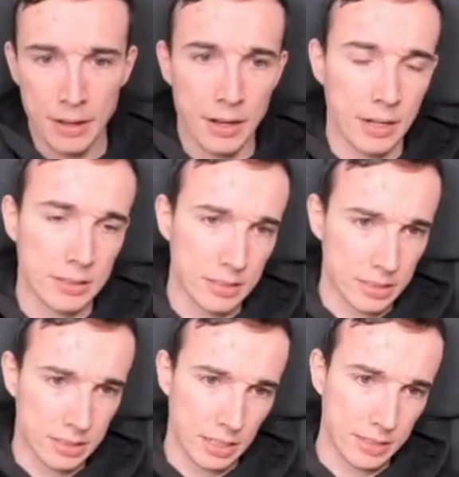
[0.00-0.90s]
Uh, this
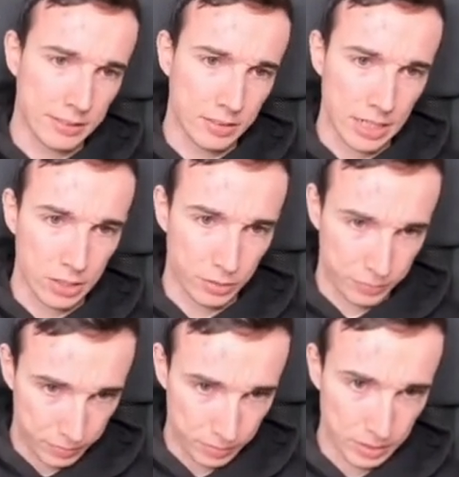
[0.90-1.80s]
creates the threat
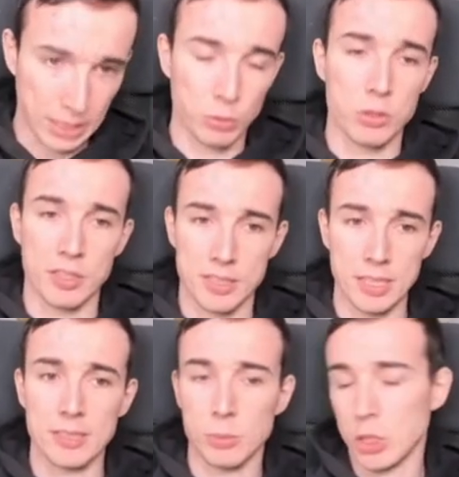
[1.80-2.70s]
of knight to
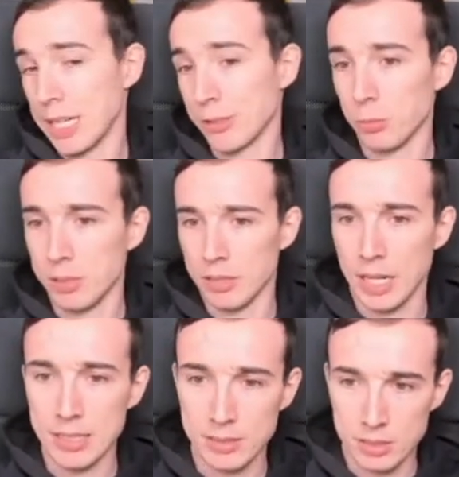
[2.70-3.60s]
g6, which has to be
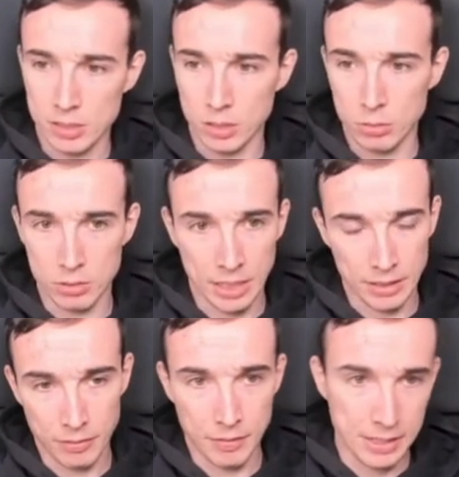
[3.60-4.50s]
addressed, so knight
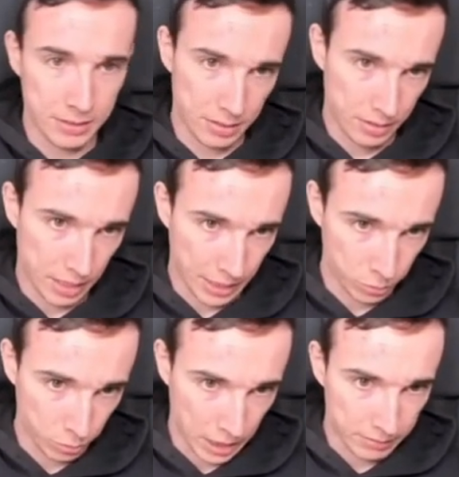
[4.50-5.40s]
f8, trying
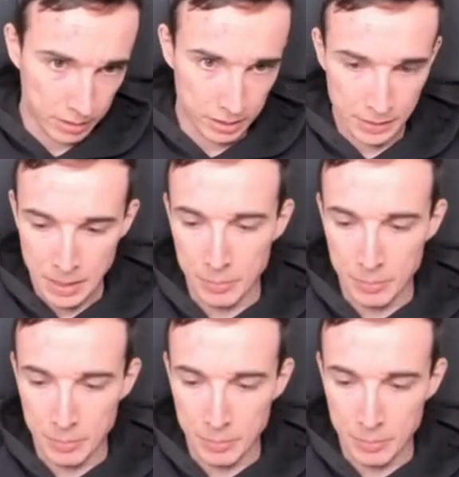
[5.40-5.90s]
to cover it.